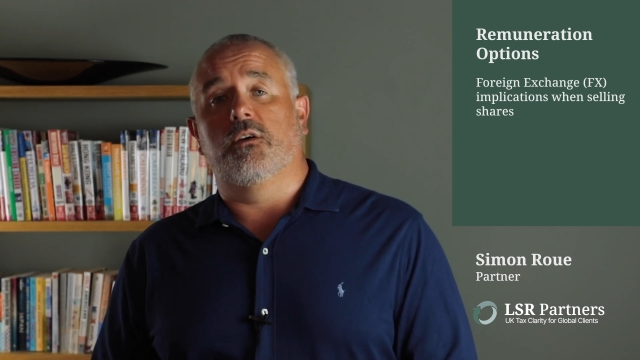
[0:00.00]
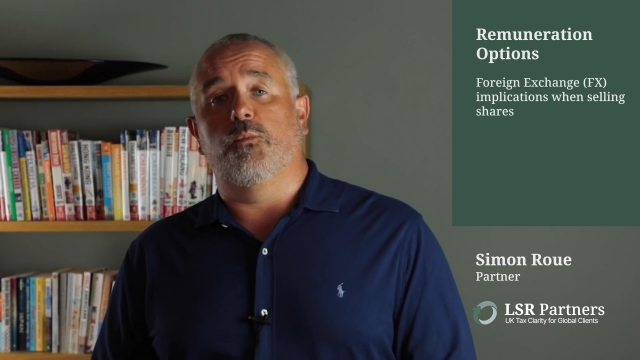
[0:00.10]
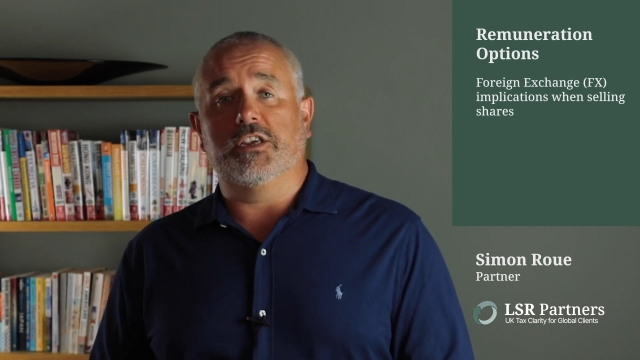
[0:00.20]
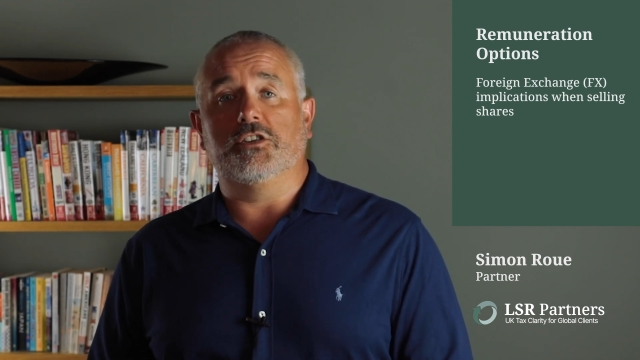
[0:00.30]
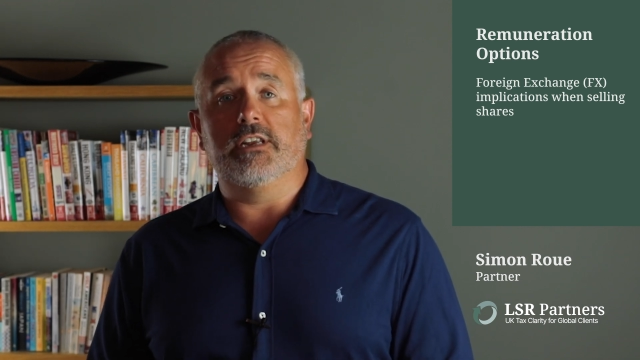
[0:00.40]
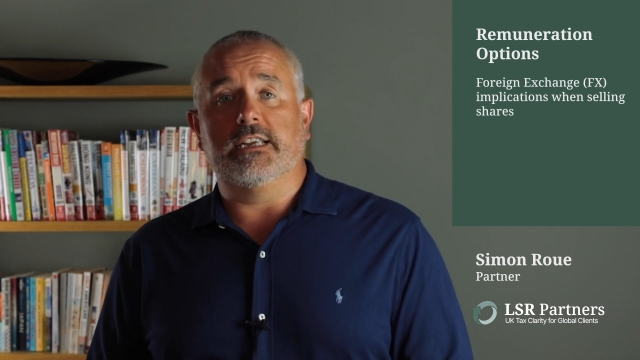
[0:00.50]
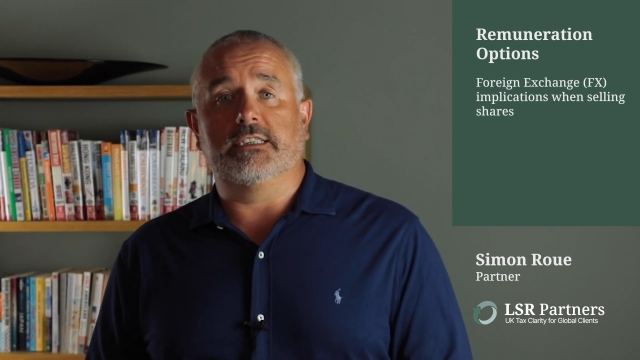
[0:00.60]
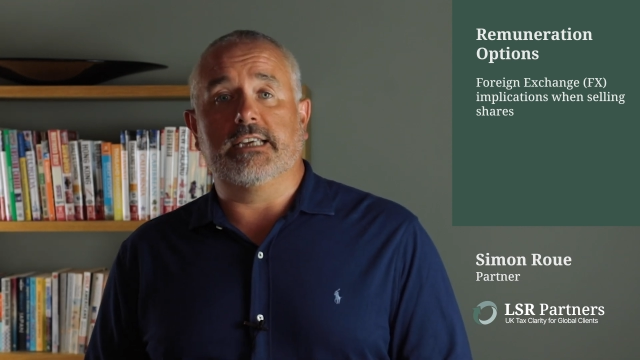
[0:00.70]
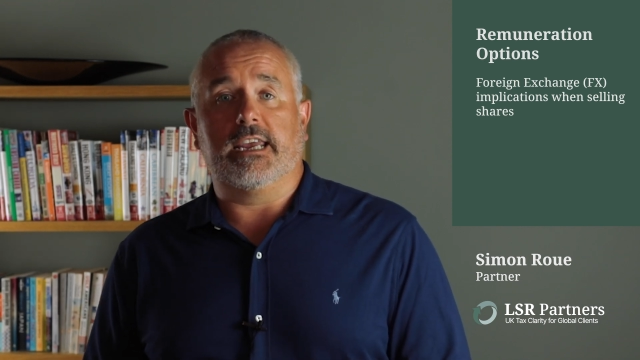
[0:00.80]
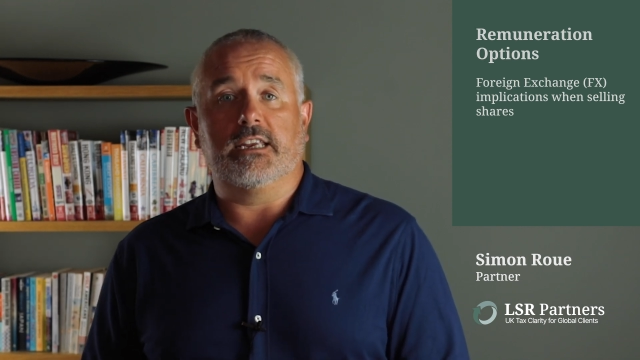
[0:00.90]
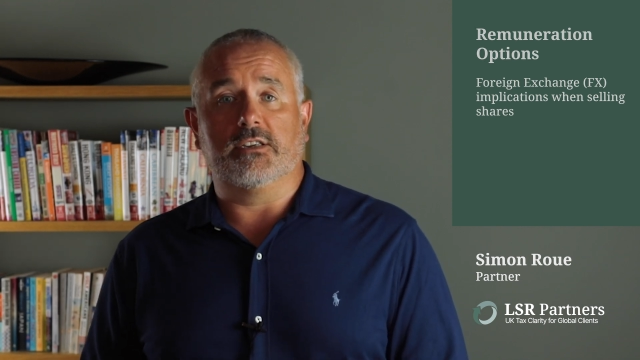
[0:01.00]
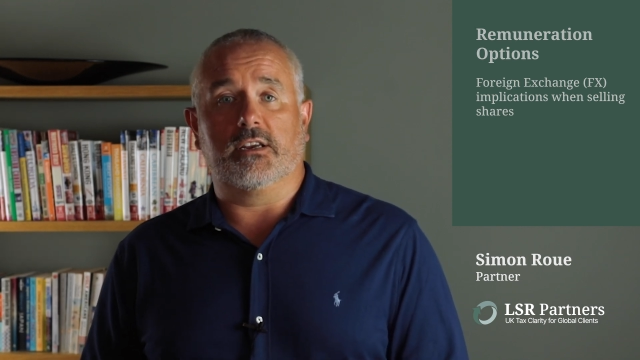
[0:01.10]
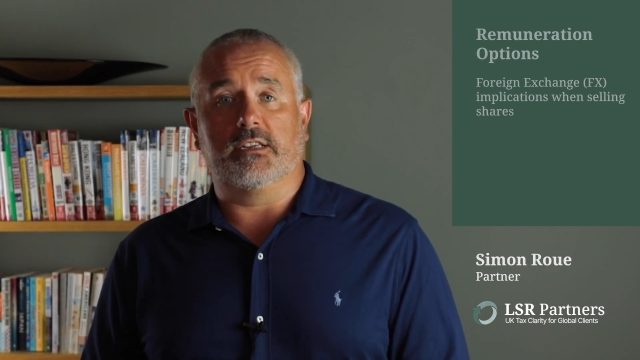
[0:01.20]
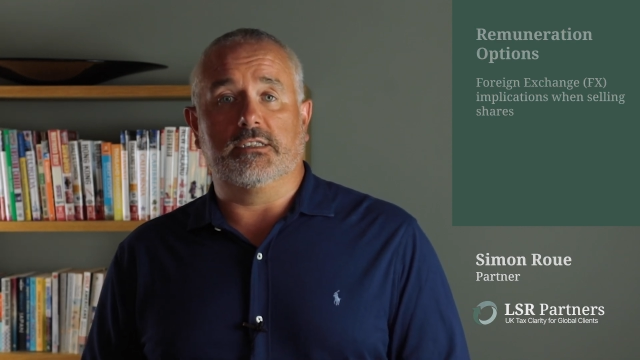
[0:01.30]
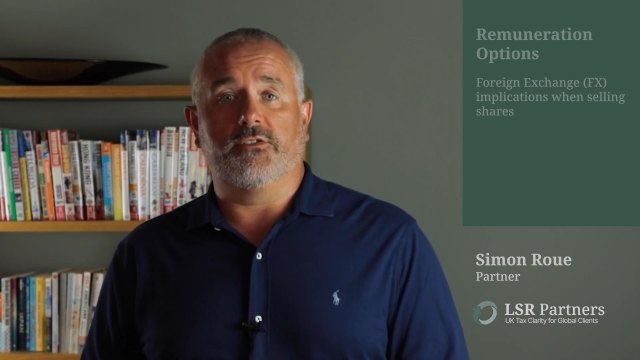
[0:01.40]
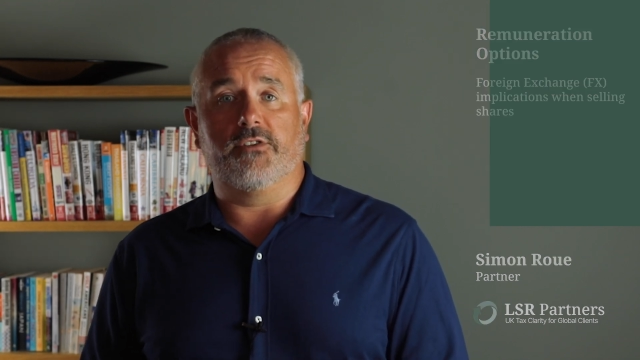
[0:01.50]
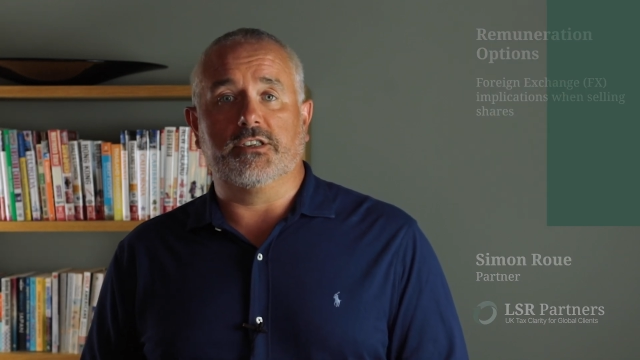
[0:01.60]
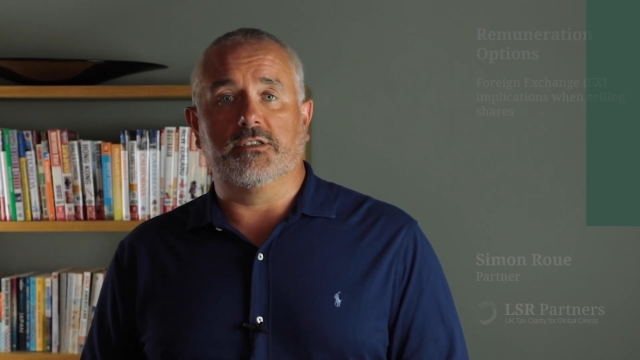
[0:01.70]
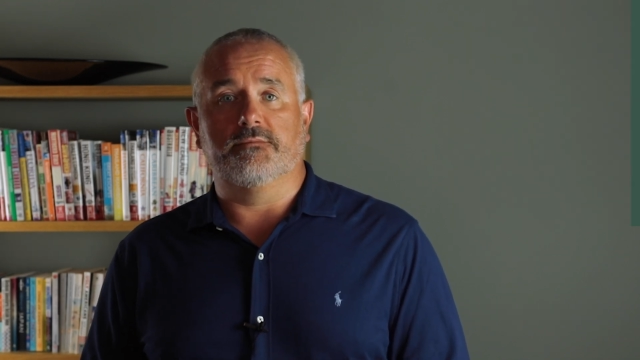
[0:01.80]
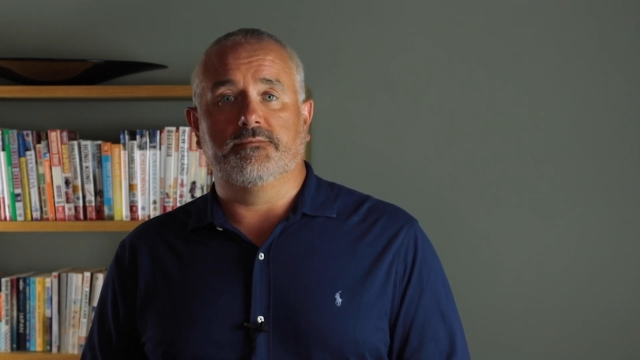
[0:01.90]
which you need to take into consideration.